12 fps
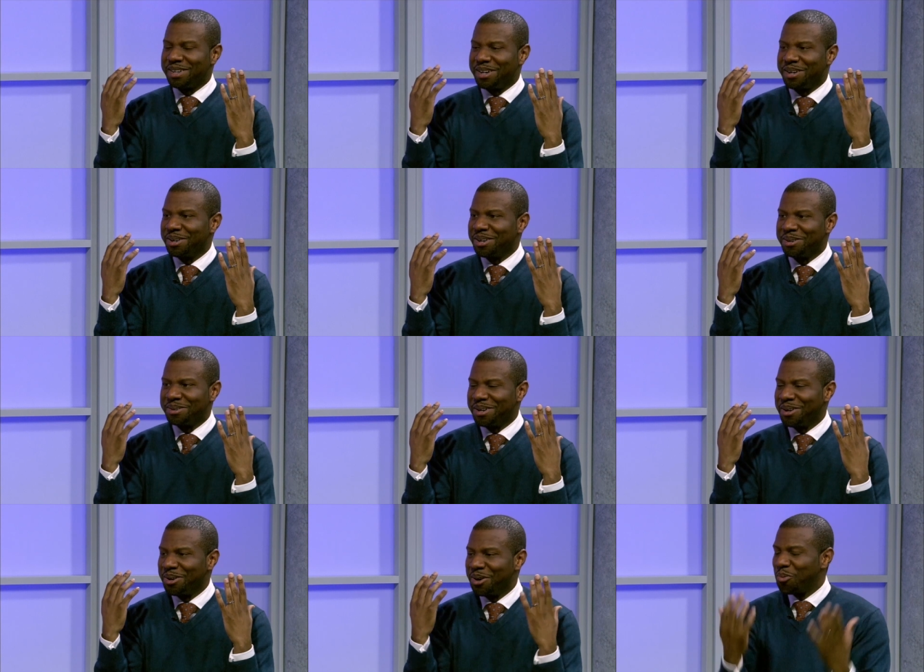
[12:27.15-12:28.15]
a,
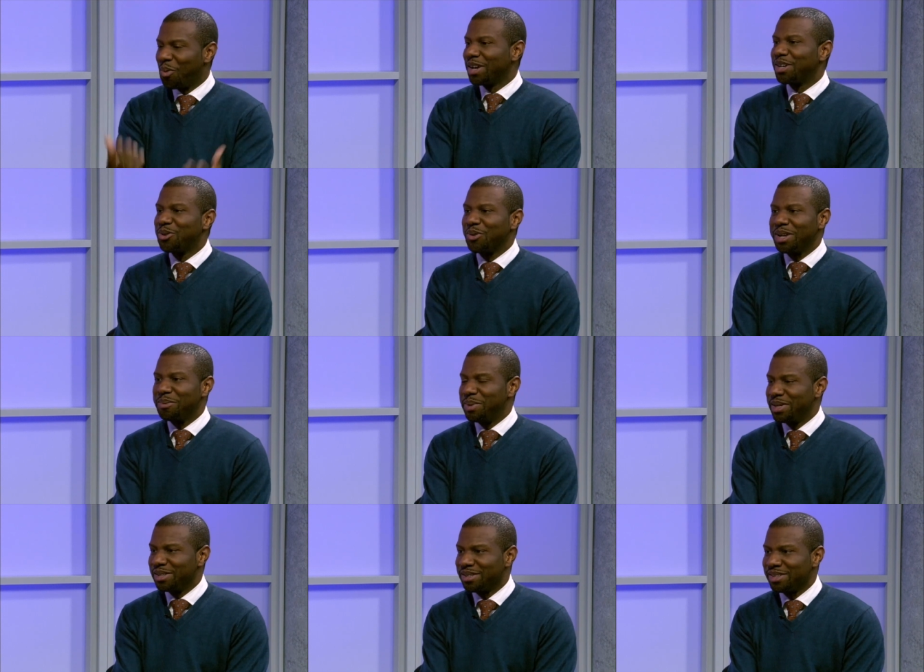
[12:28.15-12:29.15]
a, a white
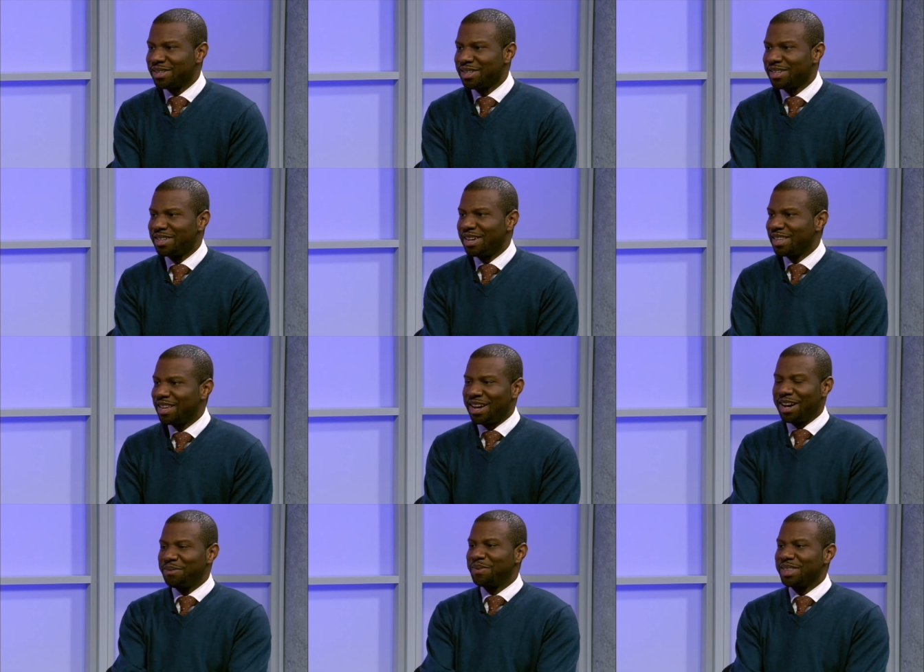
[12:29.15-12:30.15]
graybeard at an
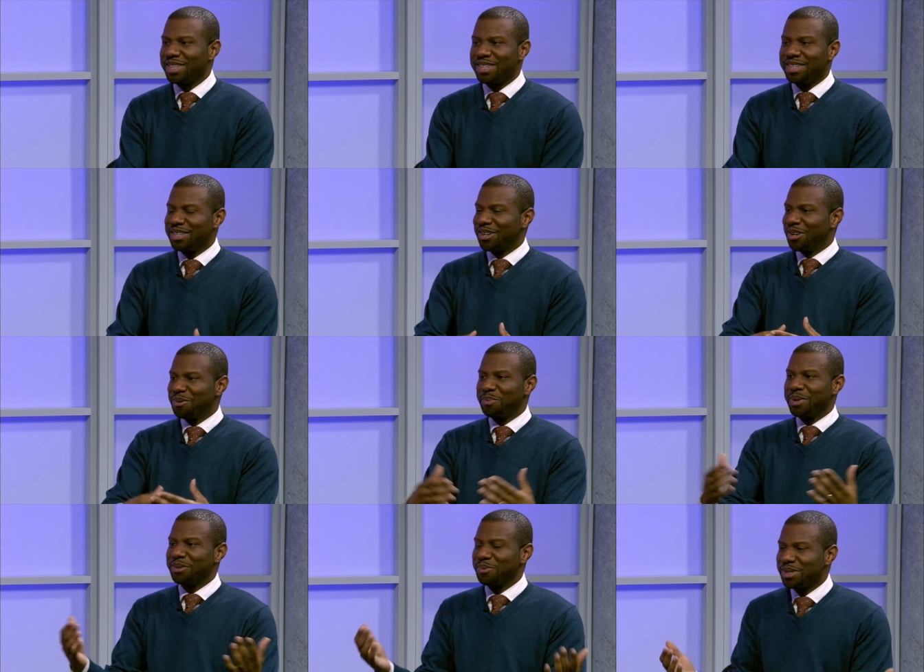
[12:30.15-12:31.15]
Ivy League or a
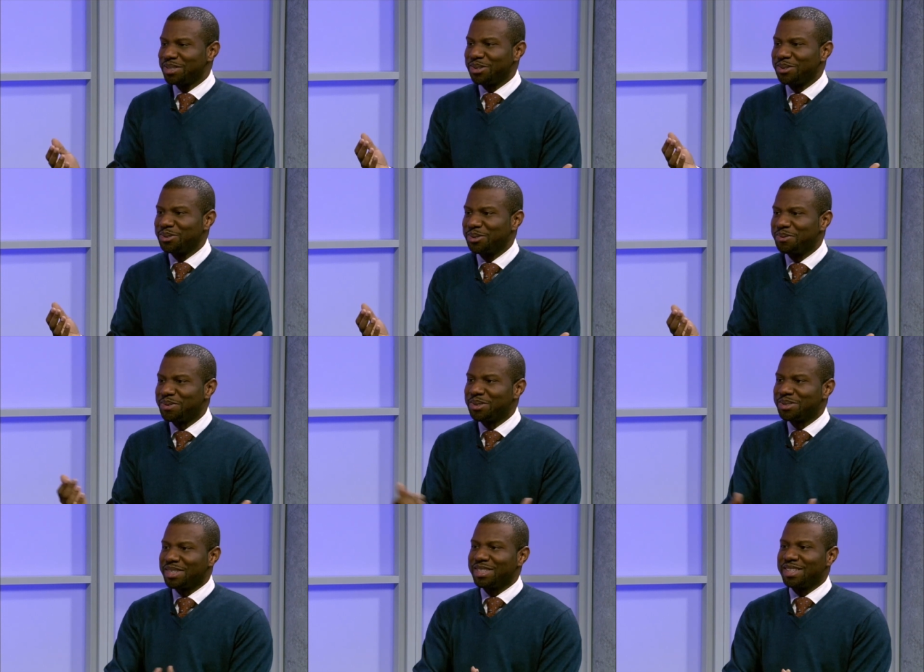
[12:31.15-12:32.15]
big research
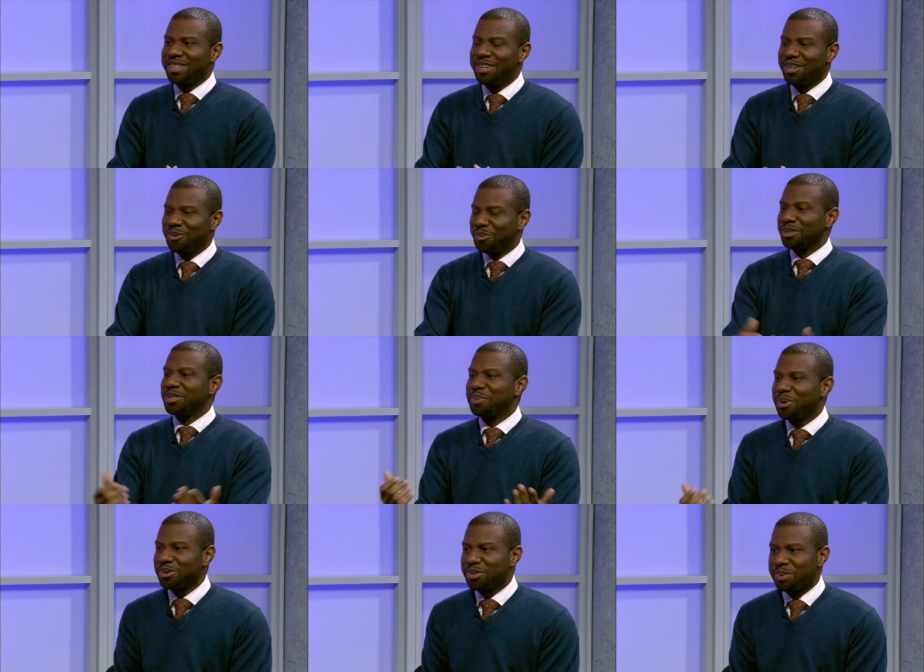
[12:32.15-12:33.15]
university, we're
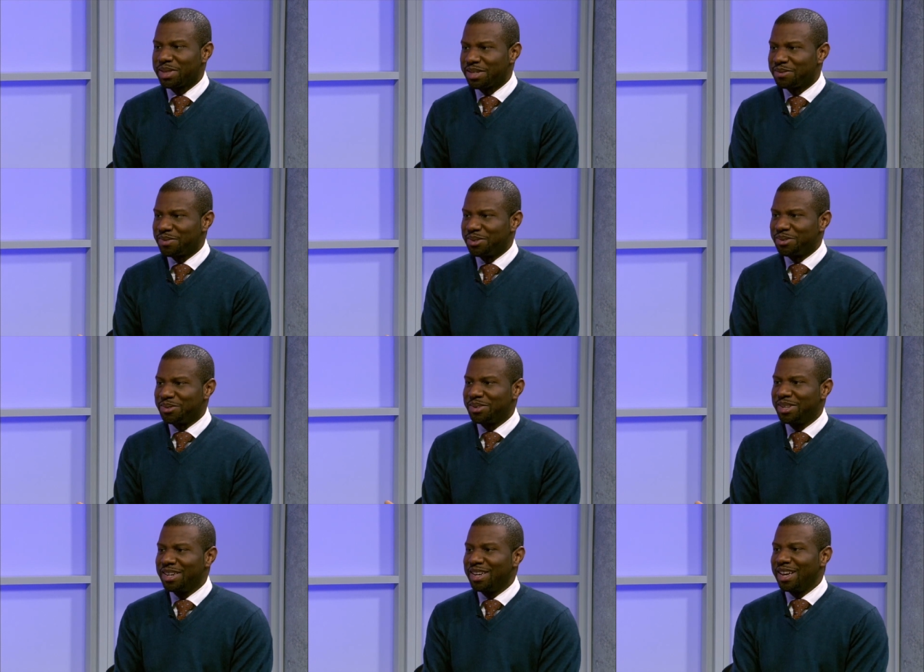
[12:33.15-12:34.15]
supposed to believe you.
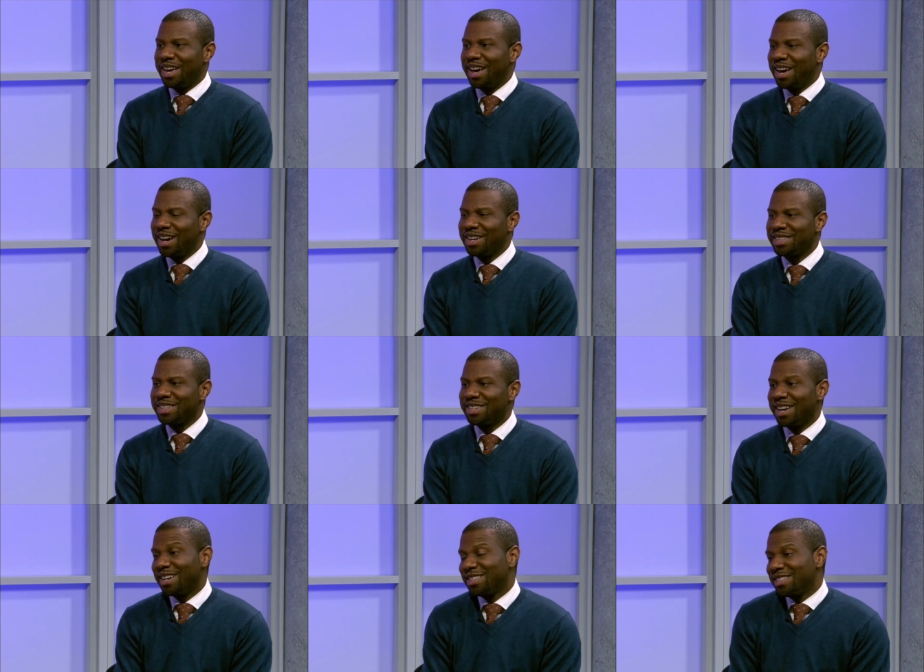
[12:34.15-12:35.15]
And,
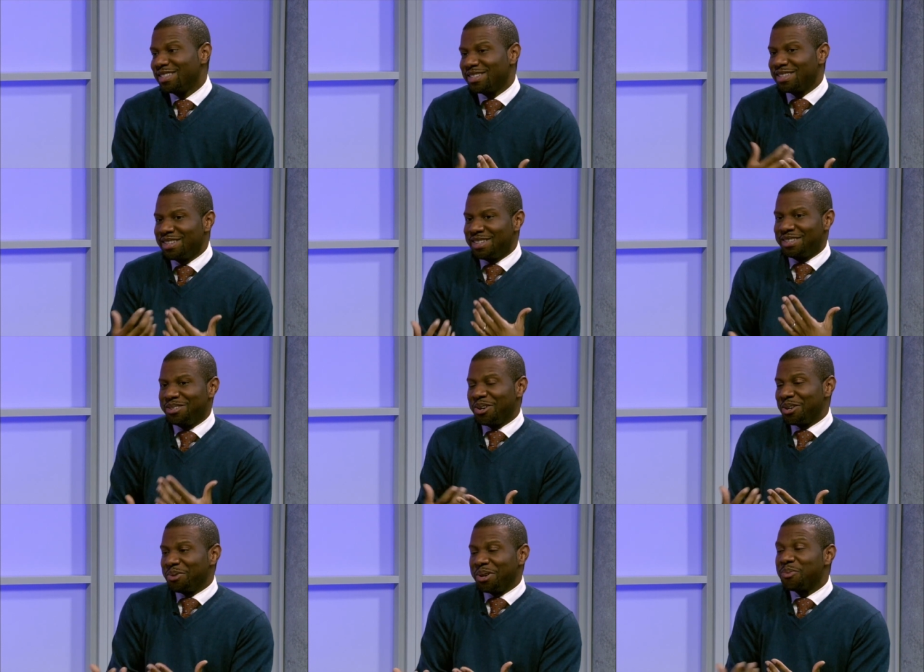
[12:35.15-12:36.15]
and you know,
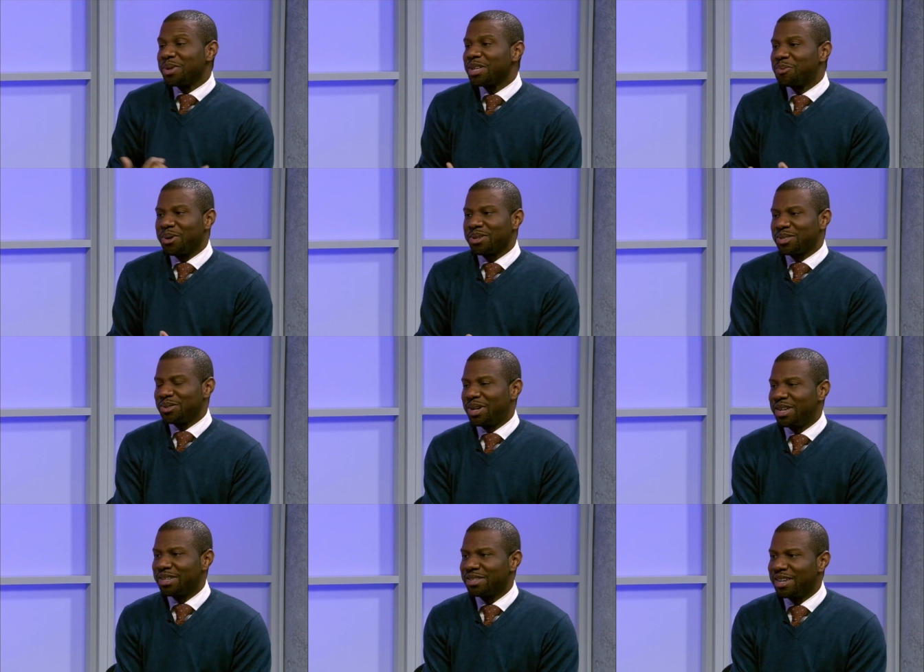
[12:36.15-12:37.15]
it, it really works to
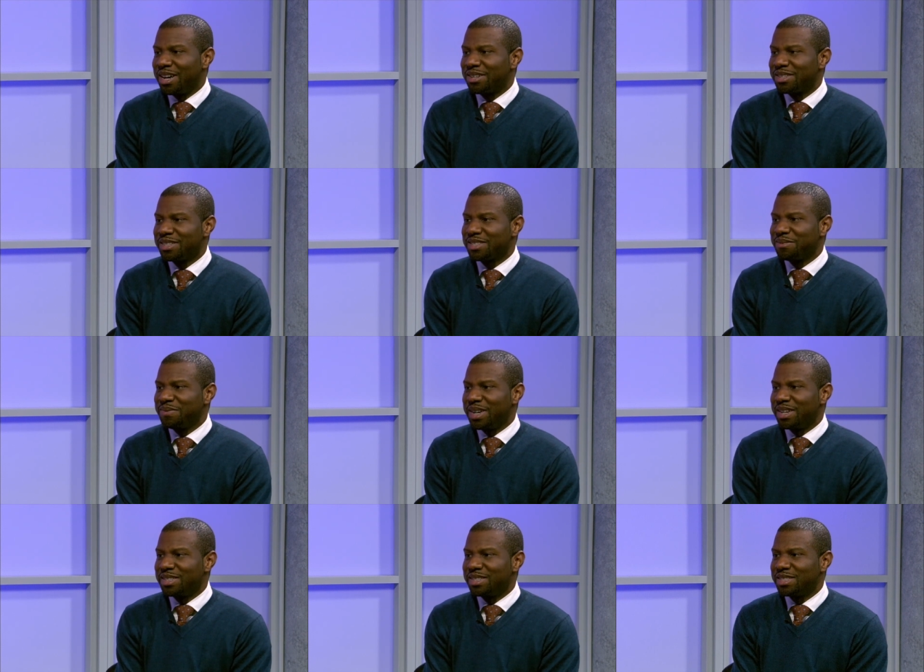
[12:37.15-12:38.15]
our, our
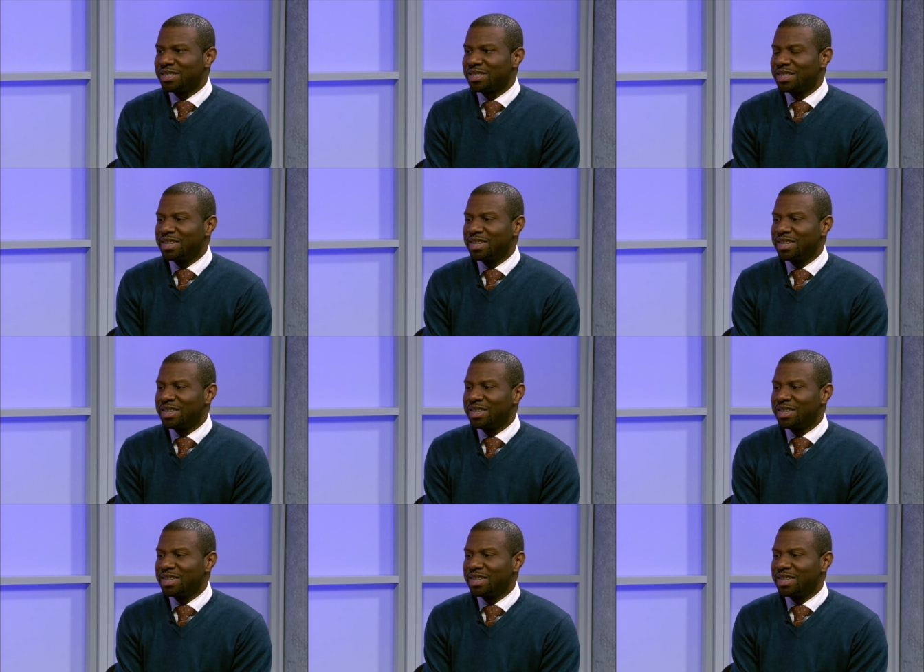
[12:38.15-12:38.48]
disadvantage.